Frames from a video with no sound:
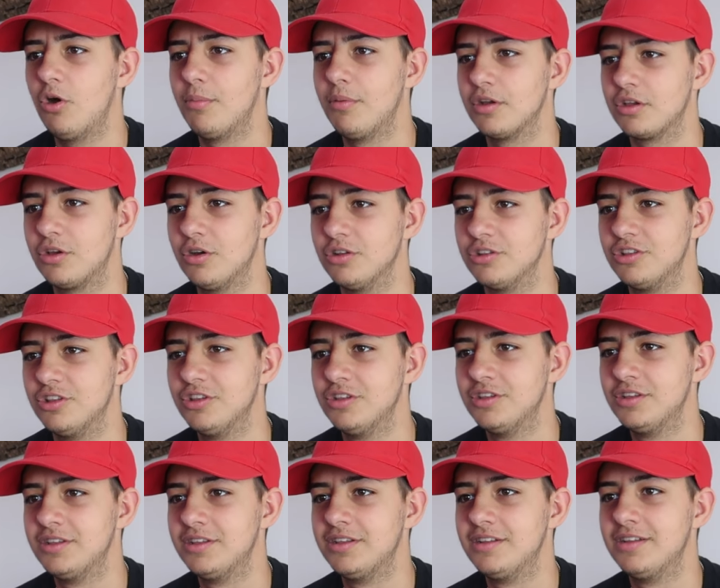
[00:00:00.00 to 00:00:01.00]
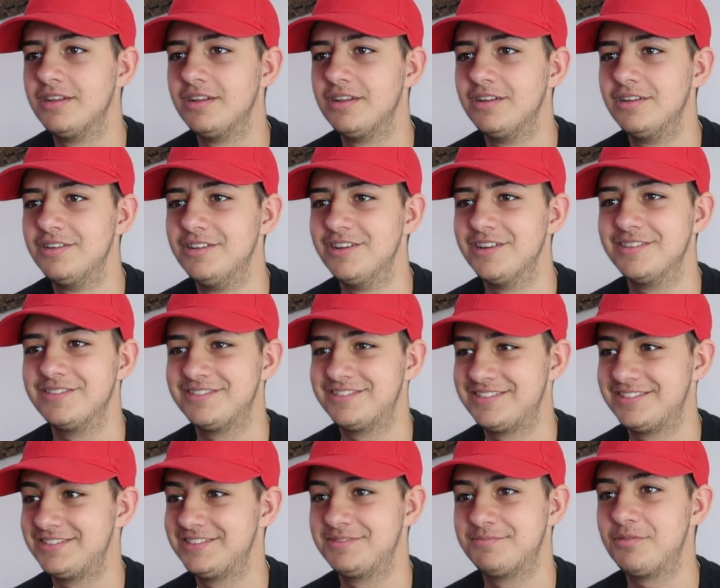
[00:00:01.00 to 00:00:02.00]
Oh my god. Look,
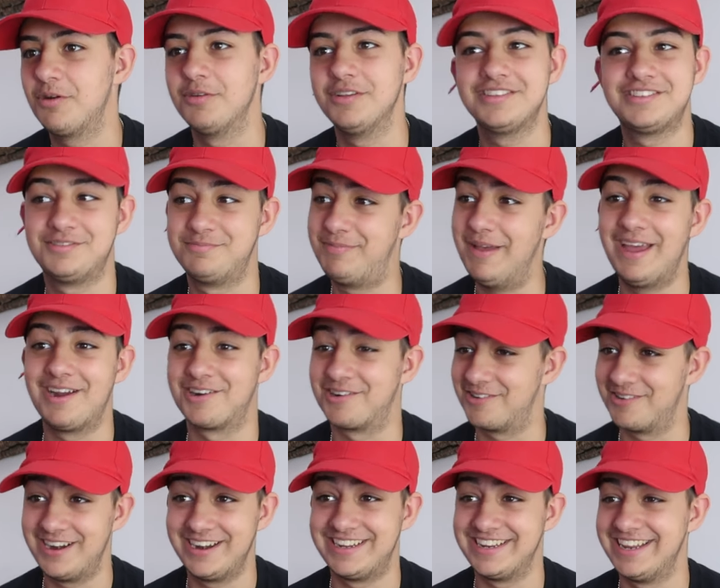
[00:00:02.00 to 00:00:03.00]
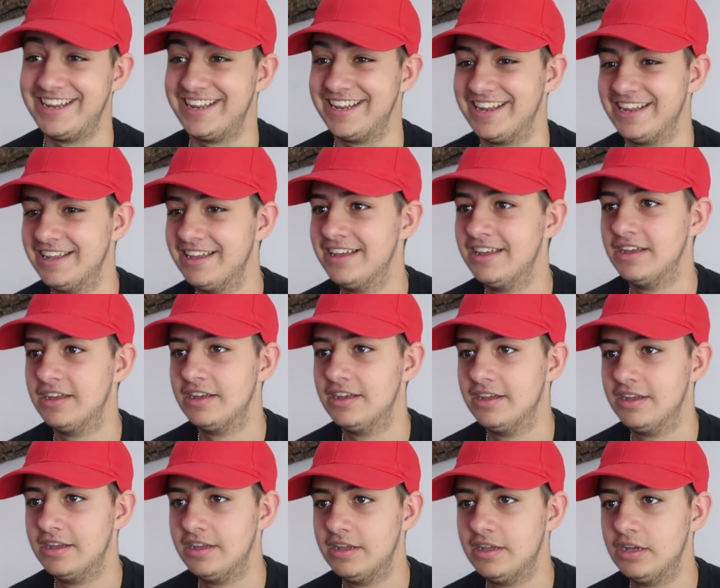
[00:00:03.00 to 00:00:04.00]
bro, this is better already.
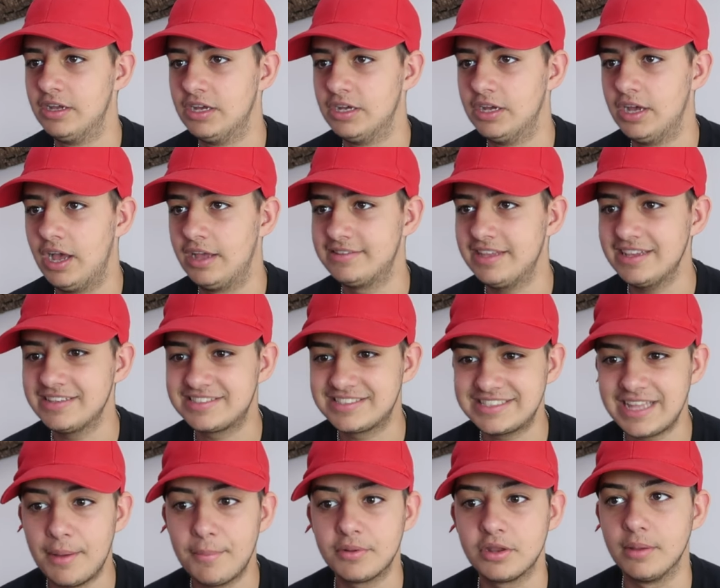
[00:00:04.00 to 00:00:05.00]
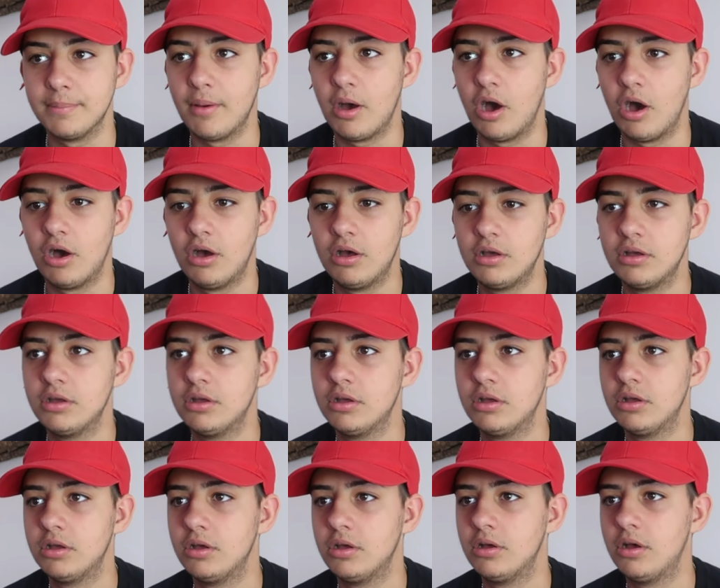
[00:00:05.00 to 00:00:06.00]
Is that a stamina bar?
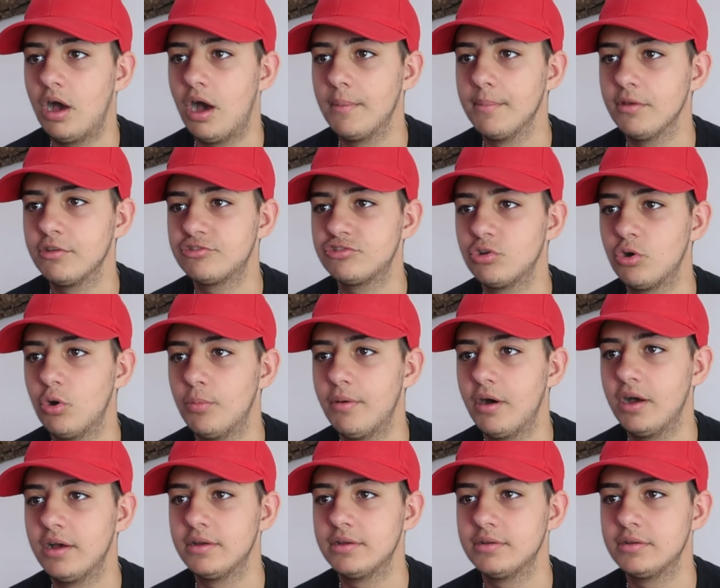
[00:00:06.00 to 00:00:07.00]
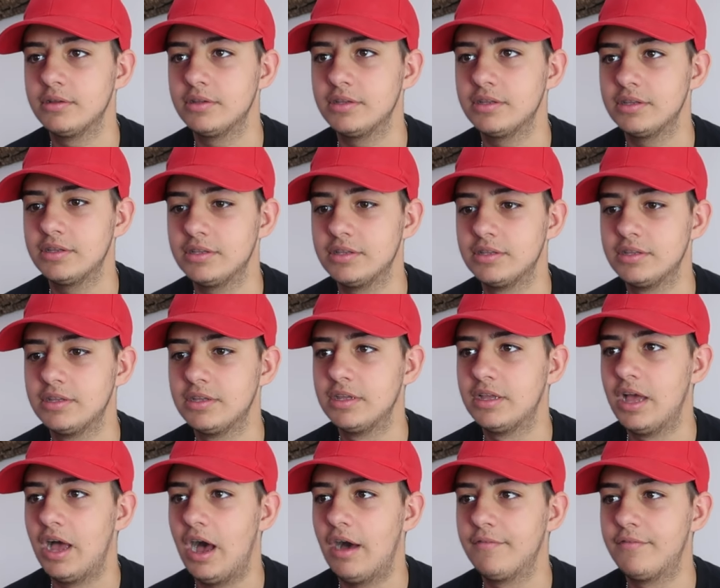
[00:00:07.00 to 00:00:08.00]
I'm not sure, but
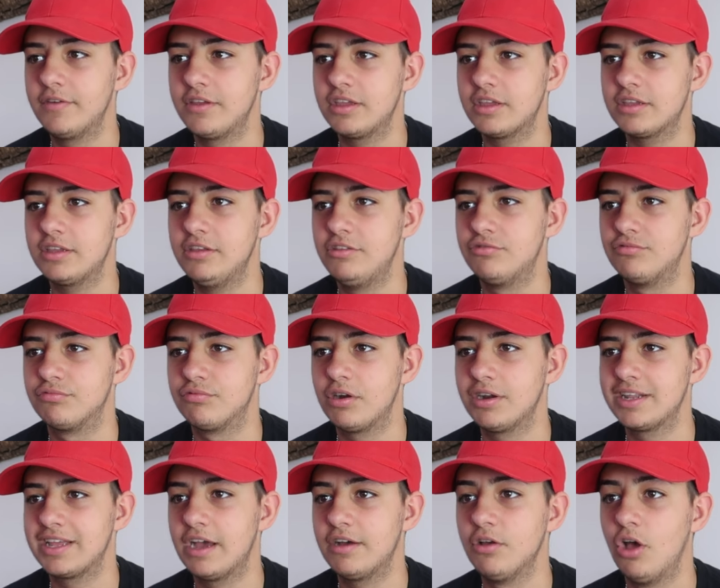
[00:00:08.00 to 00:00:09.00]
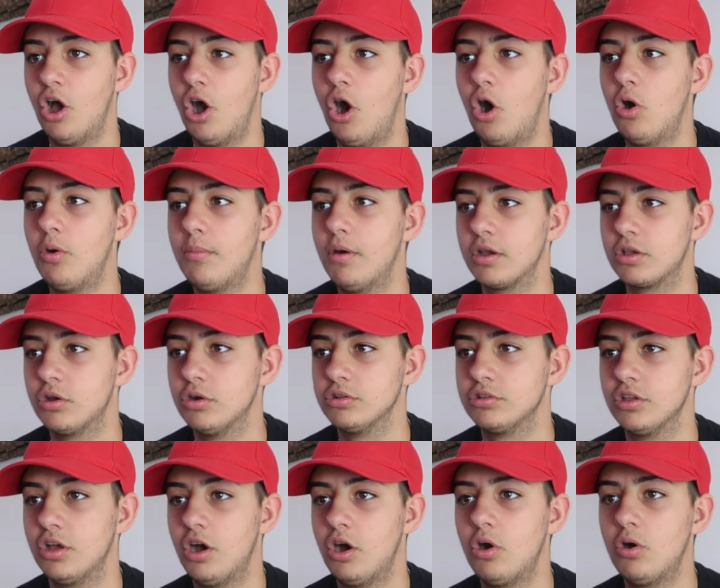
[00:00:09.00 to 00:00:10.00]
I think he's running out. Oh my
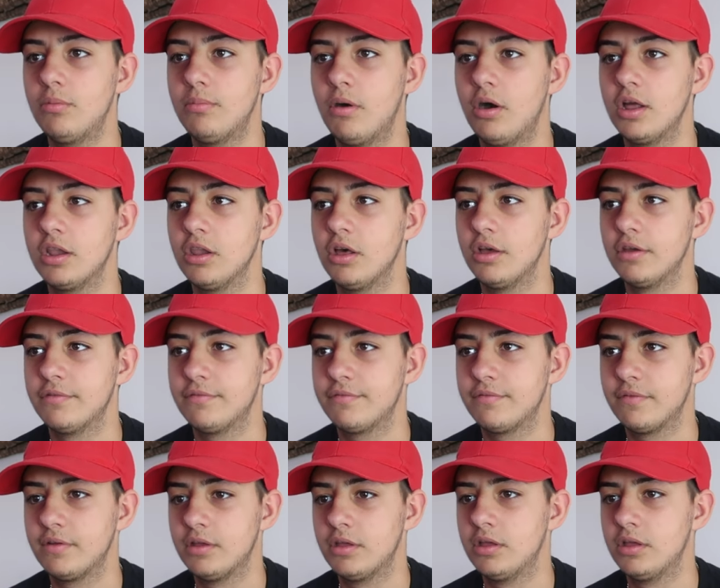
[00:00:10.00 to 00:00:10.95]
god. Oh my life.